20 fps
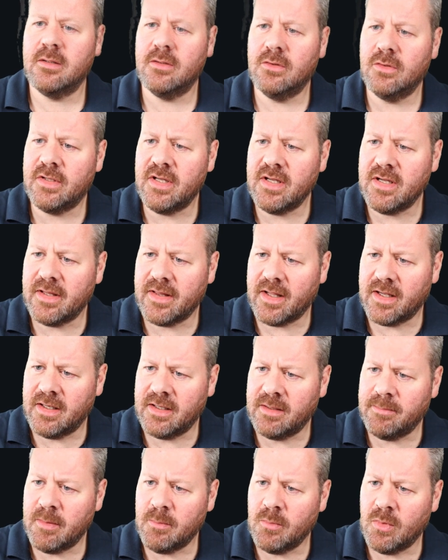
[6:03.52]
Looking at that in a
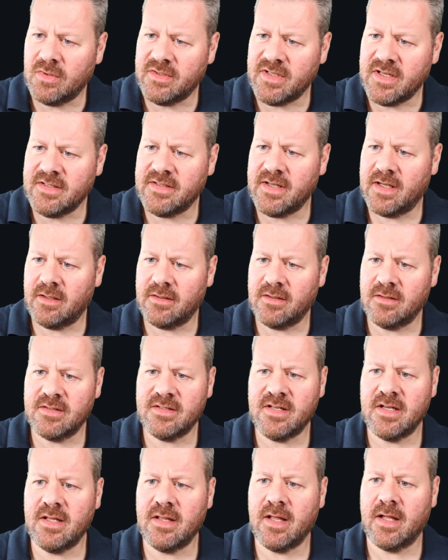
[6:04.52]
little bit more detail, you'll
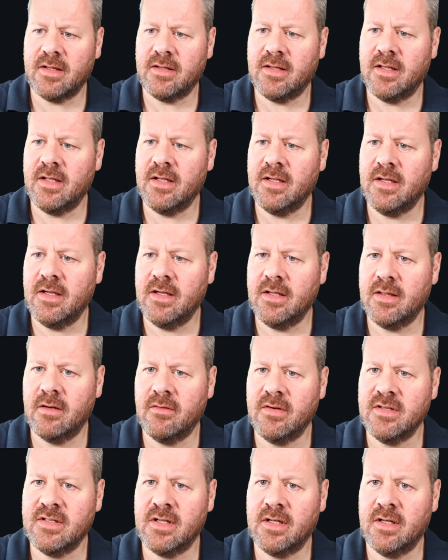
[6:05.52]
see that there
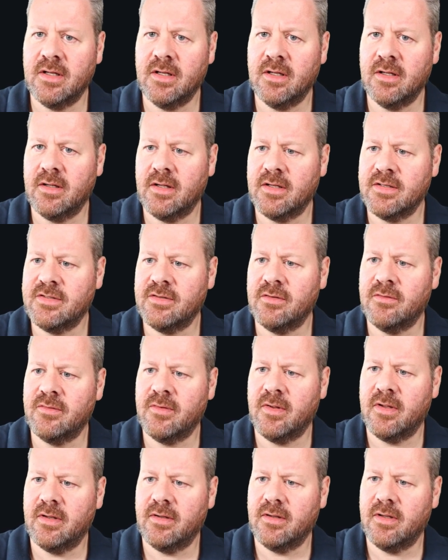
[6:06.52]
is a sort
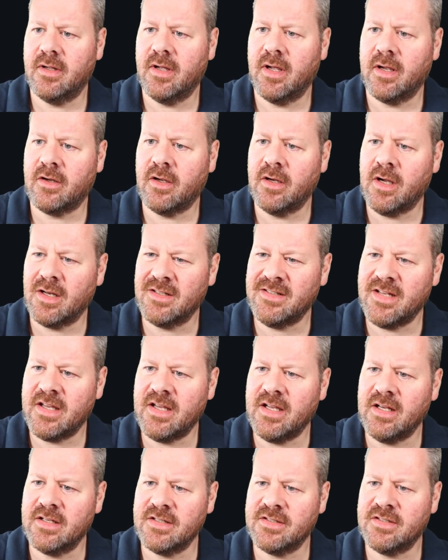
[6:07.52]
of an
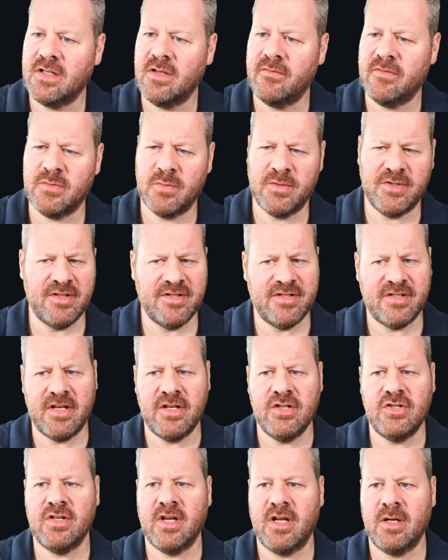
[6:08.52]
articular surface which is
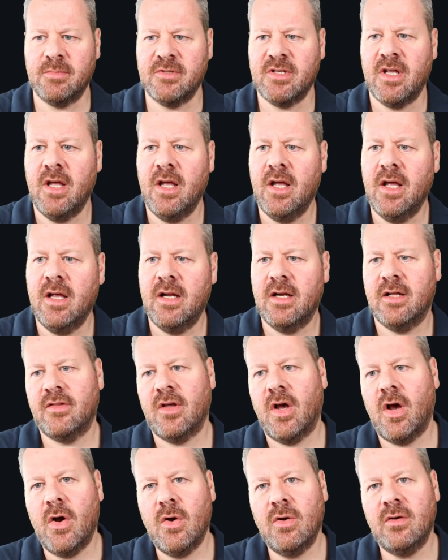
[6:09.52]
C-shaped. Now the
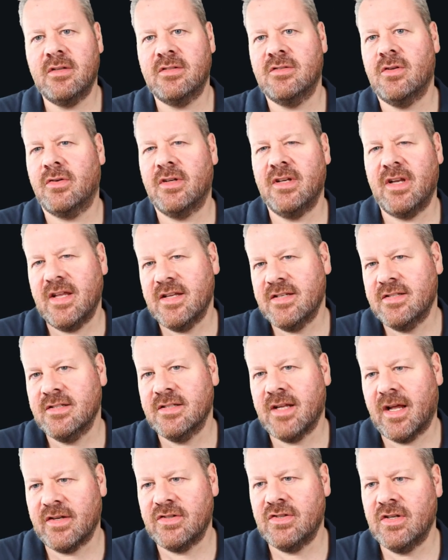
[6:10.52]
whole of the socket
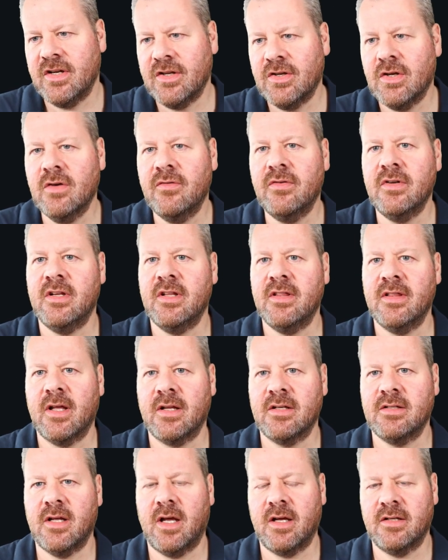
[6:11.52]
isn't actually covered in
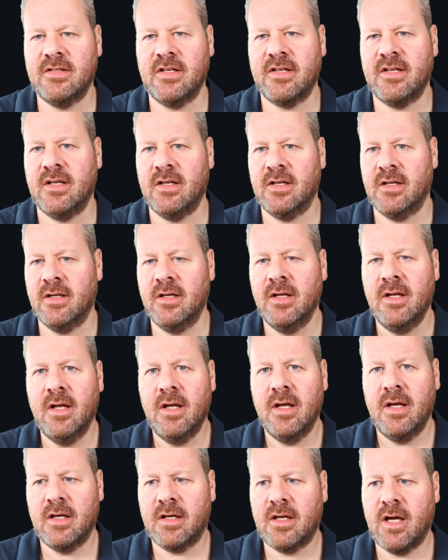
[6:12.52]
that articular
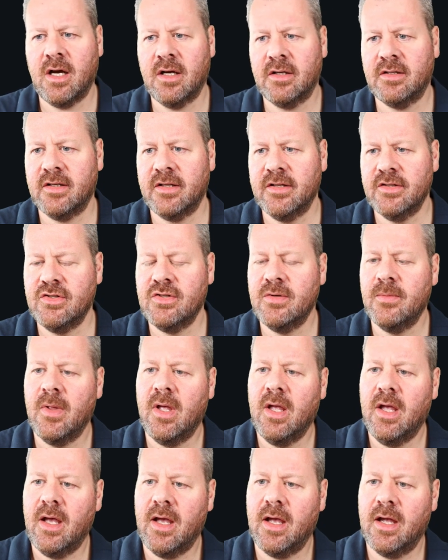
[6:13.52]
cartilage.
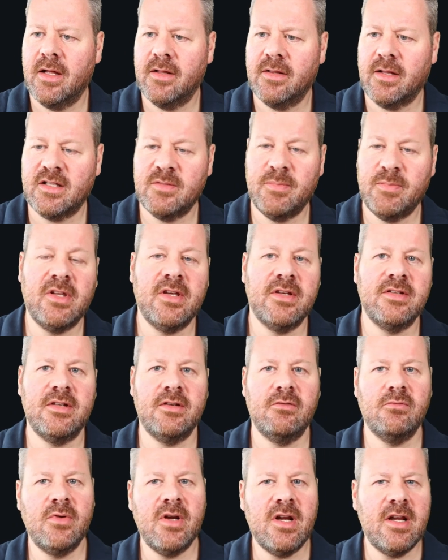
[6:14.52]
That's because
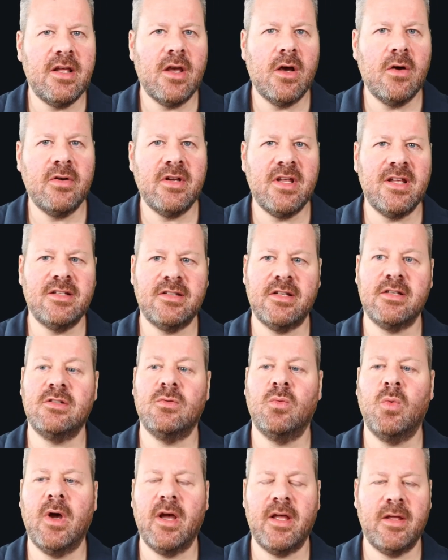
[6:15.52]
it really only
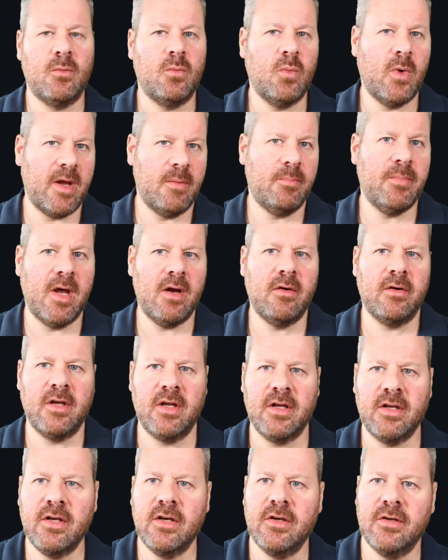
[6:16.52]
exists where weight bearing
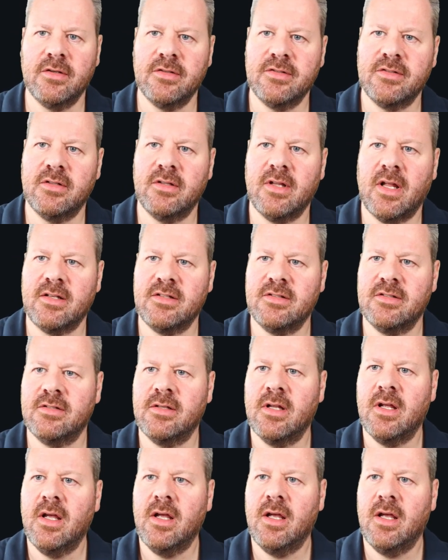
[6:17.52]
occurs, and that's